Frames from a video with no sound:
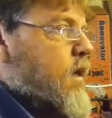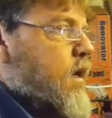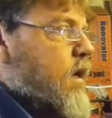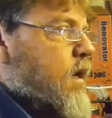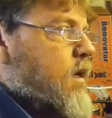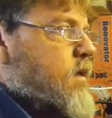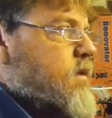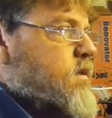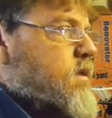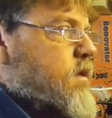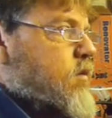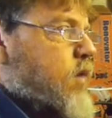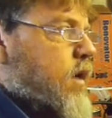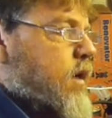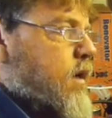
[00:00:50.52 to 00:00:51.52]
and
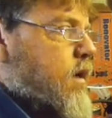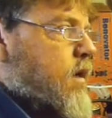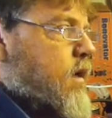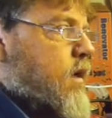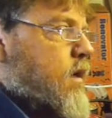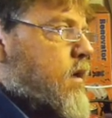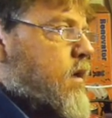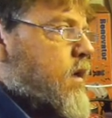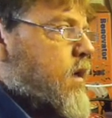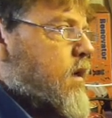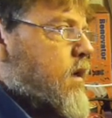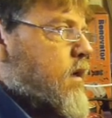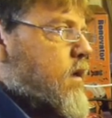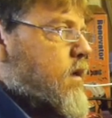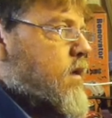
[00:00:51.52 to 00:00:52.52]
see what I can
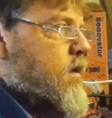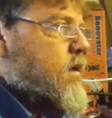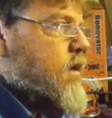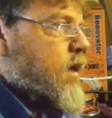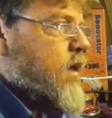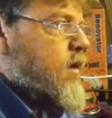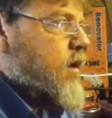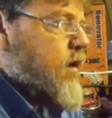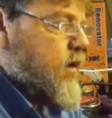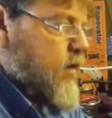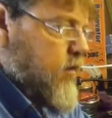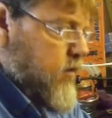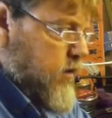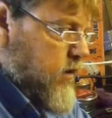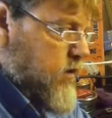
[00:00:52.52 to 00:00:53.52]
get right.
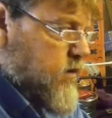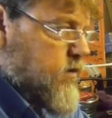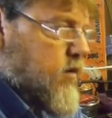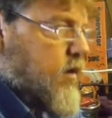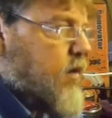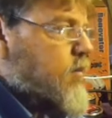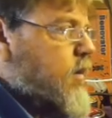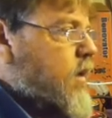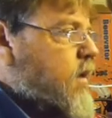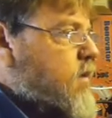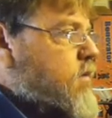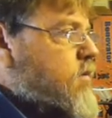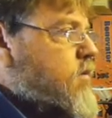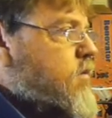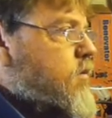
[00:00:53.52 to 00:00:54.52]
So let me
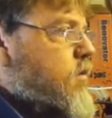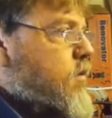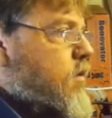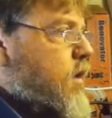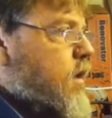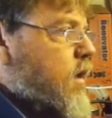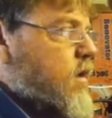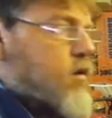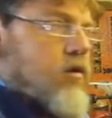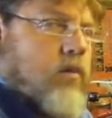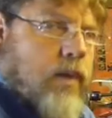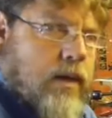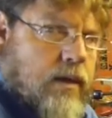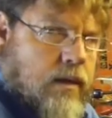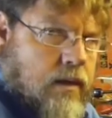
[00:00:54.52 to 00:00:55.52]
go through the gun
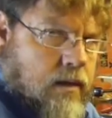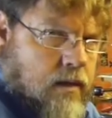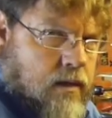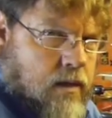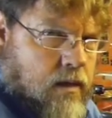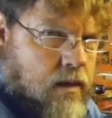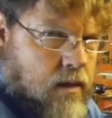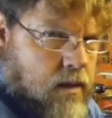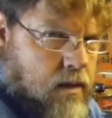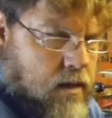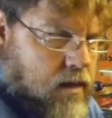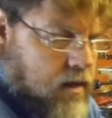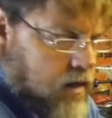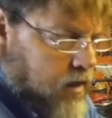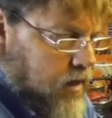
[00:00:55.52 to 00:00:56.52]
quickly
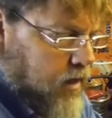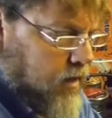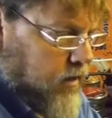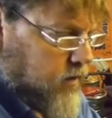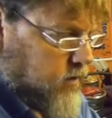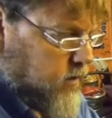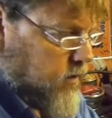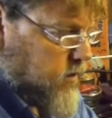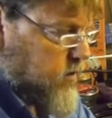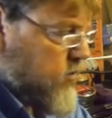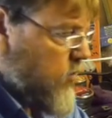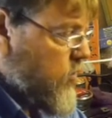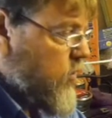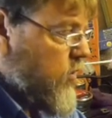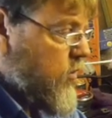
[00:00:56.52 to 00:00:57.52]
and just
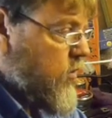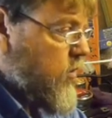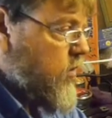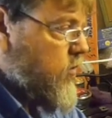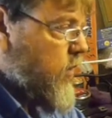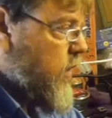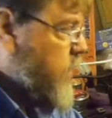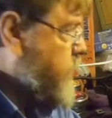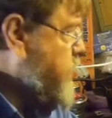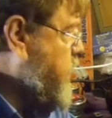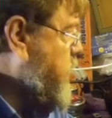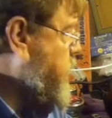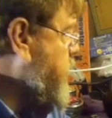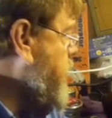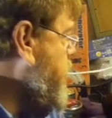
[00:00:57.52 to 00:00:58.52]
talk you through what I've
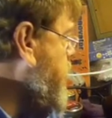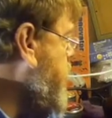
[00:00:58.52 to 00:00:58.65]
done.